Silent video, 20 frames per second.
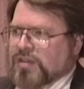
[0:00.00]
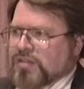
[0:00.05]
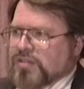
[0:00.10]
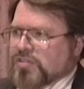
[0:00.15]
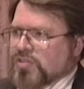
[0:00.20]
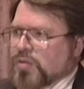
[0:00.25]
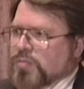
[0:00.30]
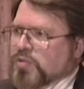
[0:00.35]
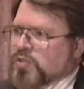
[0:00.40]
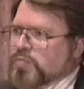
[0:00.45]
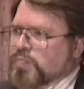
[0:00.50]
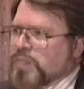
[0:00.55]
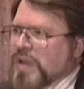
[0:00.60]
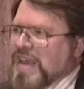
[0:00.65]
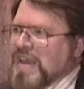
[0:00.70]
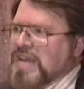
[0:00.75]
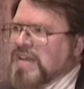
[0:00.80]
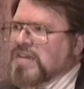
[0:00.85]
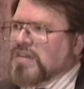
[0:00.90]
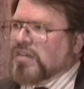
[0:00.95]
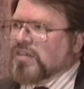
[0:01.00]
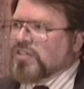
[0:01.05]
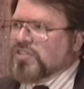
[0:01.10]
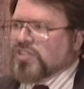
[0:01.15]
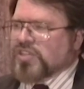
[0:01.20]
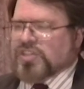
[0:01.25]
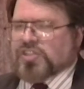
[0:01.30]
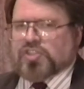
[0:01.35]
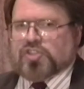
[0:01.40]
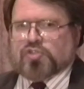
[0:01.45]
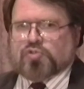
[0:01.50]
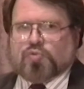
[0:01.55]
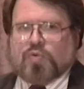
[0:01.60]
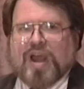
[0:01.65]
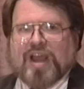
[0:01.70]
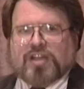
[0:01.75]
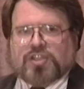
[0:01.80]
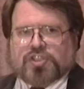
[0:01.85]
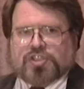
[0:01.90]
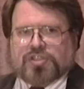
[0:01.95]
this almost painless
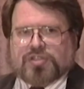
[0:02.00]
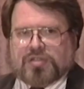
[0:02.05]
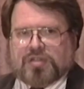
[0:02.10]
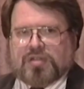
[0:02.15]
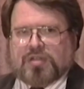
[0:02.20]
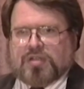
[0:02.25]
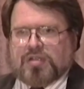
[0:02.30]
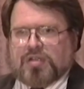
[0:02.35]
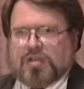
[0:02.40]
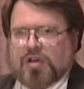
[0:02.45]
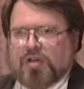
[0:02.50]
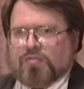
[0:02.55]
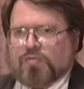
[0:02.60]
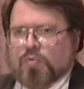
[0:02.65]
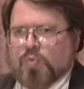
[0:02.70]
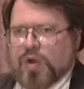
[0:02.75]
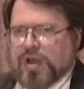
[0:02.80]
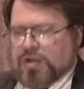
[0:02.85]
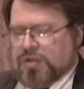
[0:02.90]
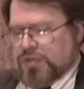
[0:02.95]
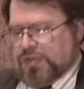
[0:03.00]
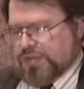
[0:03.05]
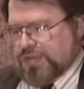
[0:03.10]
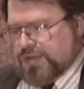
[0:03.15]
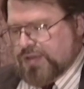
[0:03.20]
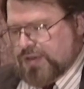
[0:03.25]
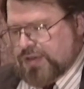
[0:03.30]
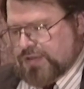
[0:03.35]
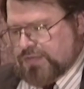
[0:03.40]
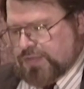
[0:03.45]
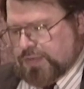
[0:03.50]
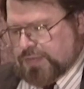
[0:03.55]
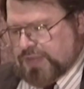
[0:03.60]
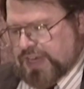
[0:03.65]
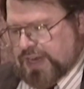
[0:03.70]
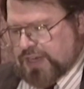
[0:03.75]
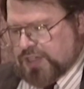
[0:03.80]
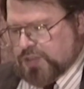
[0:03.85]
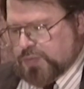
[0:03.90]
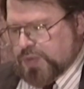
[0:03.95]
extraction of wealth from
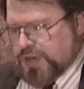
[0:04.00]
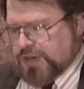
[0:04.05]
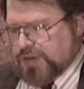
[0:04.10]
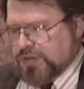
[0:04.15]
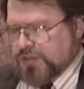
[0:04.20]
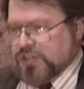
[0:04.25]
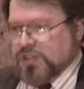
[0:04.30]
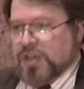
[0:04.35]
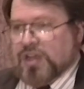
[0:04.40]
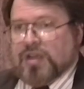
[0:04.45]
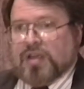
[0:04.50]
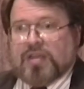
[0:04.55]
taxpayers.